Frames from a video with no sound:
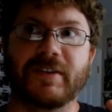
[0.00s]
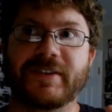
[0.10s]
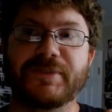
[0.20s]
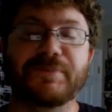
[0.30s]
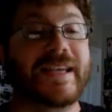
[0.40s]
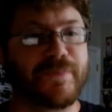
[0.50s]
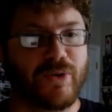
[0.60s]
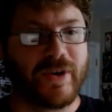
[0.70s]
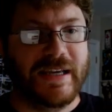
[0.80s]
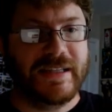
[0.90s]
Space
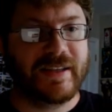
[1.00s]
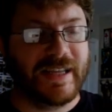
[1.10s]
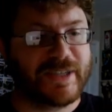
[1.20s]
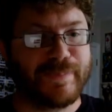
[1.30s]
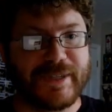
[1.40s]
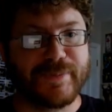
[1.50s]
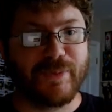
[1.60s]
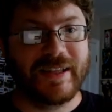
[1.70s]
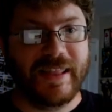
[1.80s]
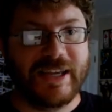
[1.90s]
Marine, like Space
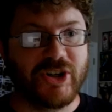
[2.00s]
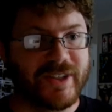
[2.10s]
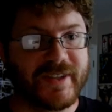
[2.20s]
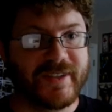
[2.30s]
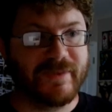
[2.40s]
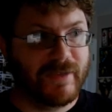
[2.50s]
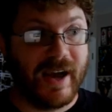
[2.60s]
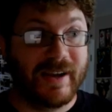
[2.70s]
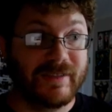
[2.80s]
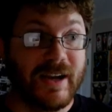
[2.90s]
Marine Legions,
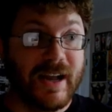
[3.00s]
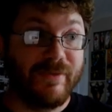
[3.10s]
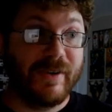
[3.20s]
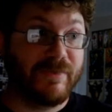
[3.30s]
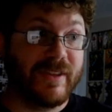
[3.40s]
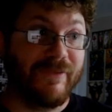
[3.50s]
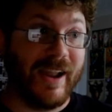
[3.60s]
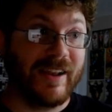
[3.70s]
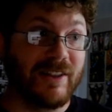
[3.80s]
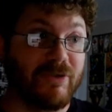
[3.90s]
not uh, we if
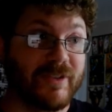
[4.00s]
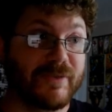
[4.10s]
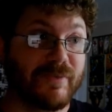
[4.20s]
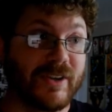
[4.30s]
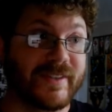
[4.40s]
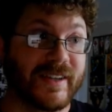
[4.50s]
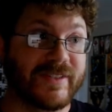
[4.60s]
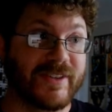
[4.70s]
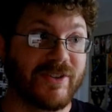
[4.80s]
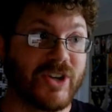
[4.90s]
I included uh,
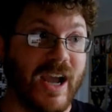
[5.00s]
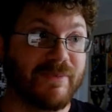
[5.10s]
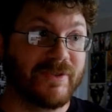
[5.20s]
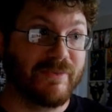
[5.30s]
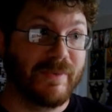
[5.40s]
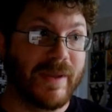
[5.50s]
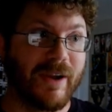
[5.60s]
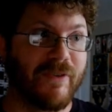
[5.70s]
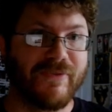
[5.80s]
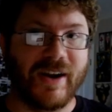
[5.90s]
successor chapters, would be
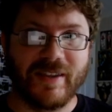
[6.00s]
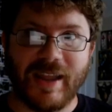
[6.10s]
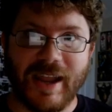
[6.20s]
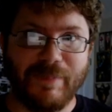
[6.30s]
our fucking day.